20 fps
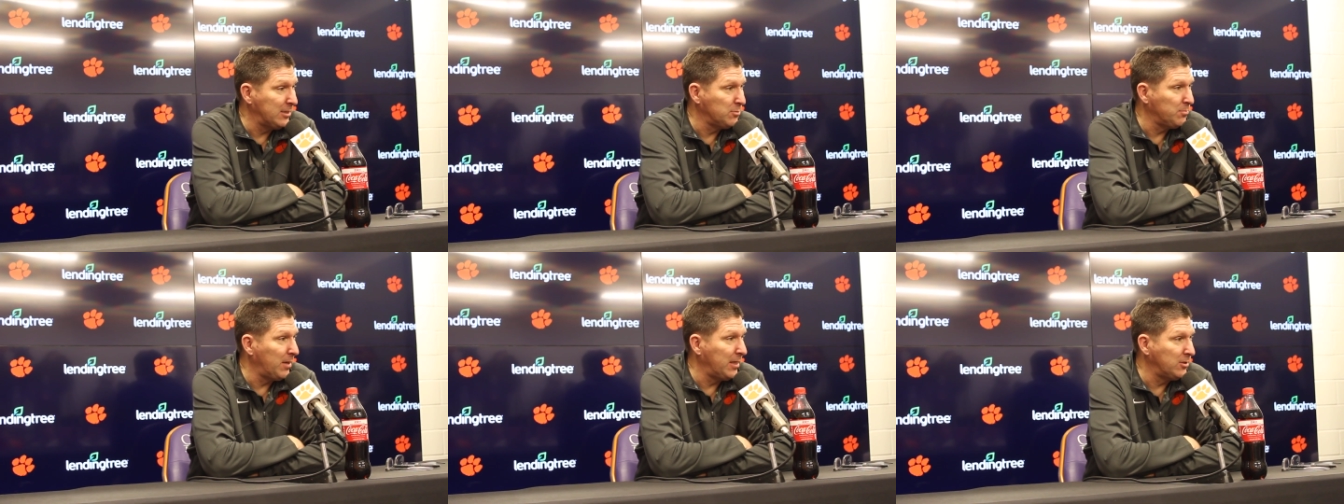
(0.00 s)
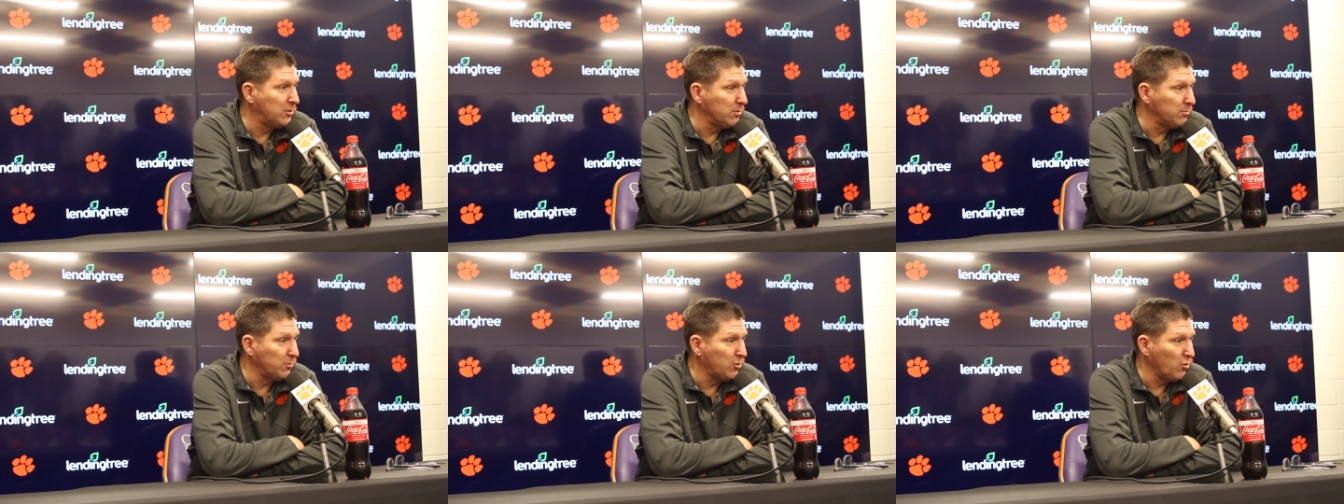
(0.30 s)
he's
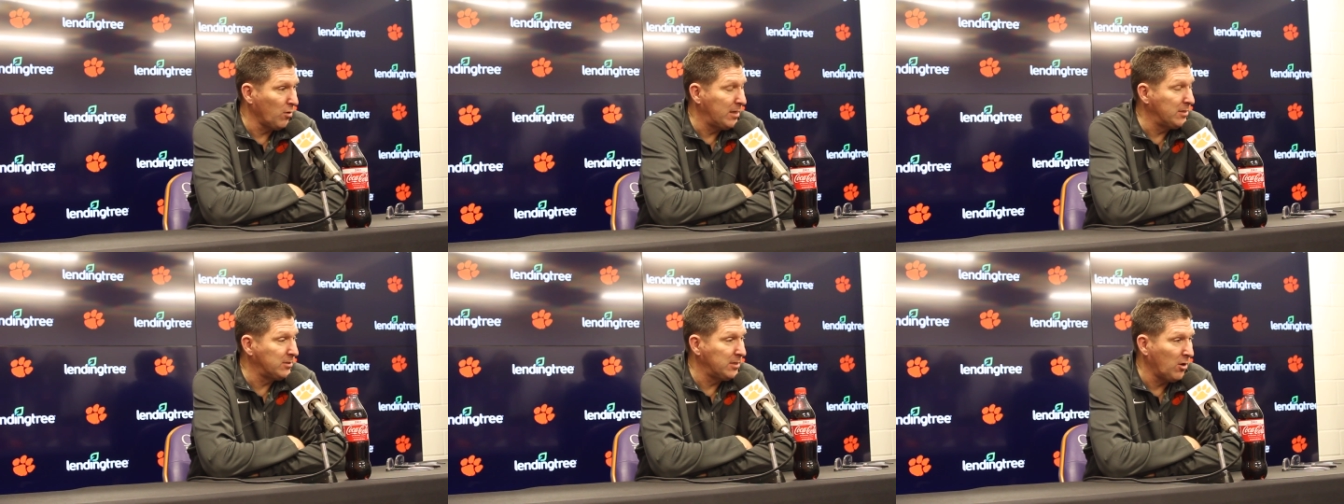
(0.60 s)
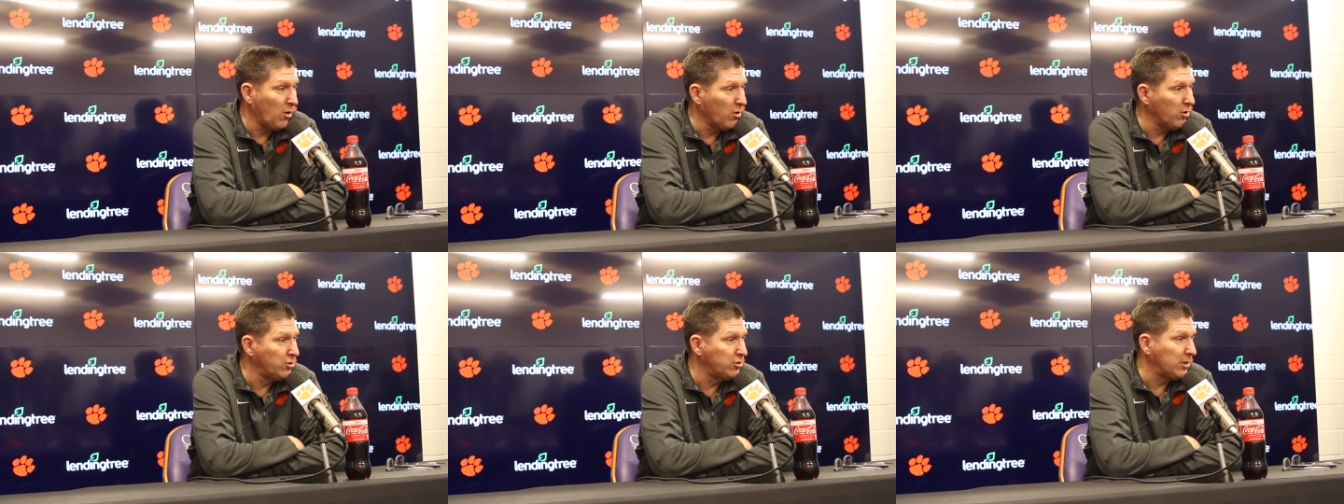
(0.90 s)
made some crazy
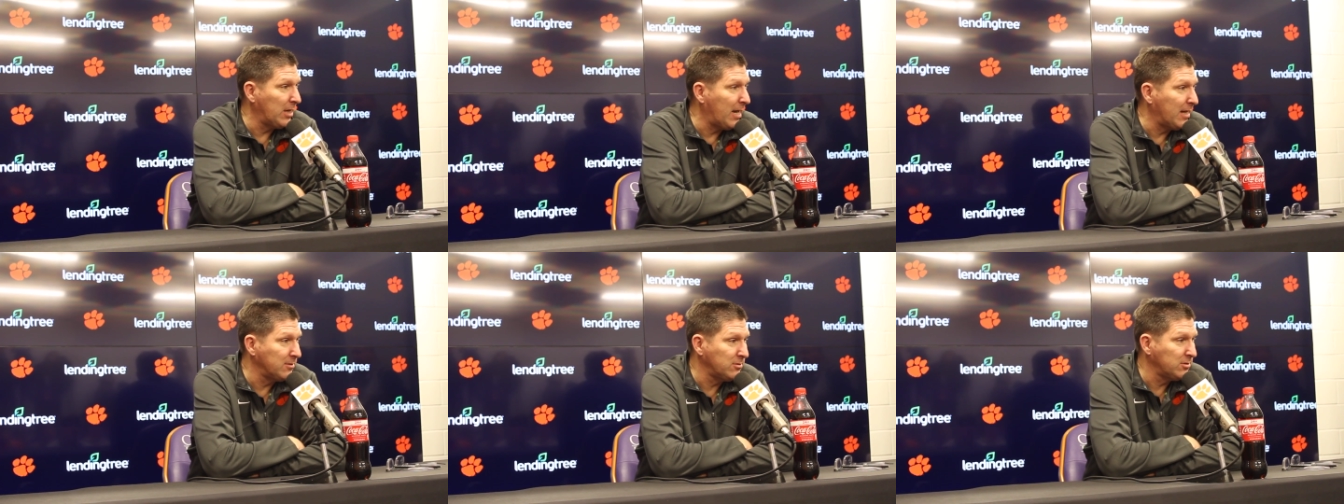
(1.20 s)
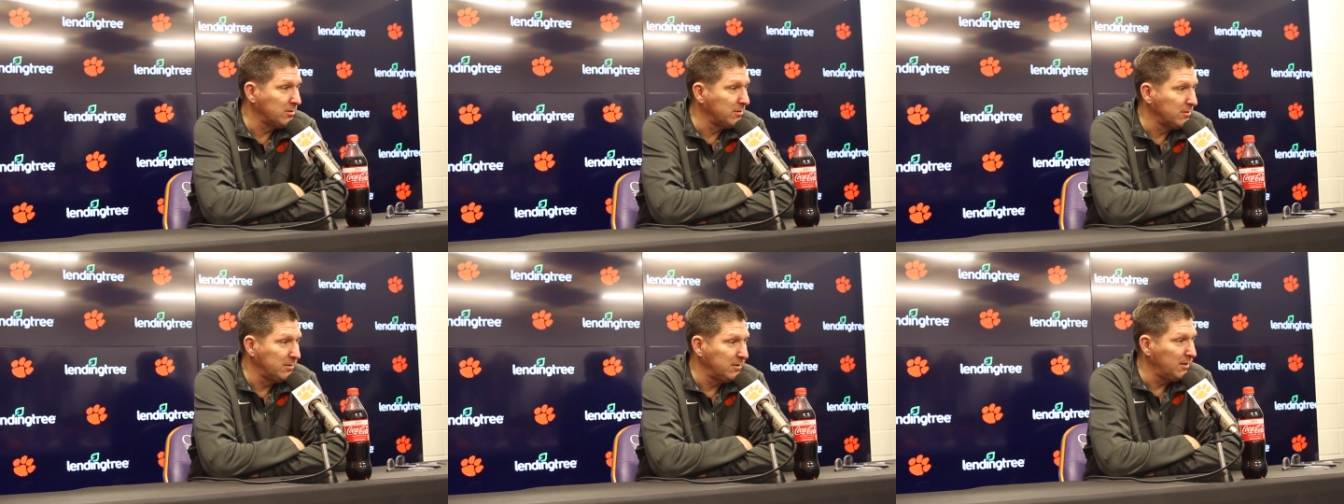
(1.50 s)
hard
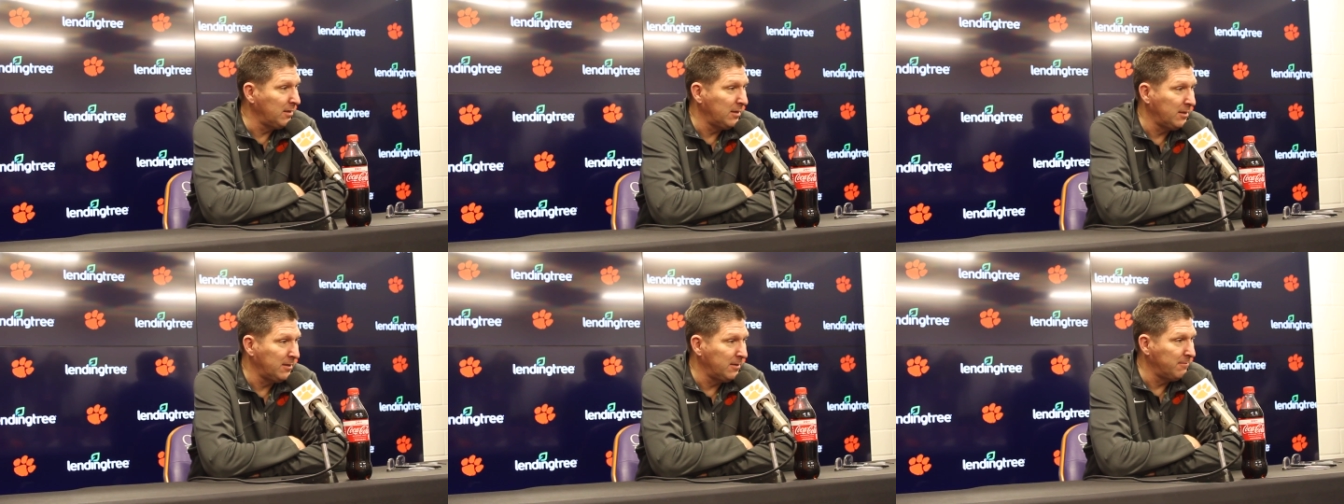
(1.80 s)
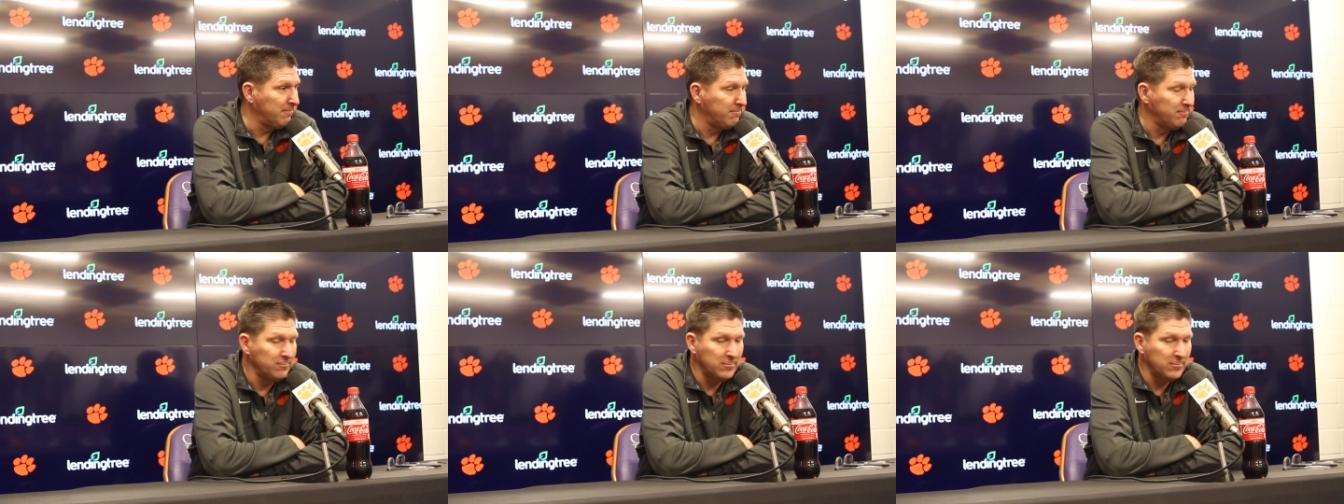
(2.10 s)
shots. Um,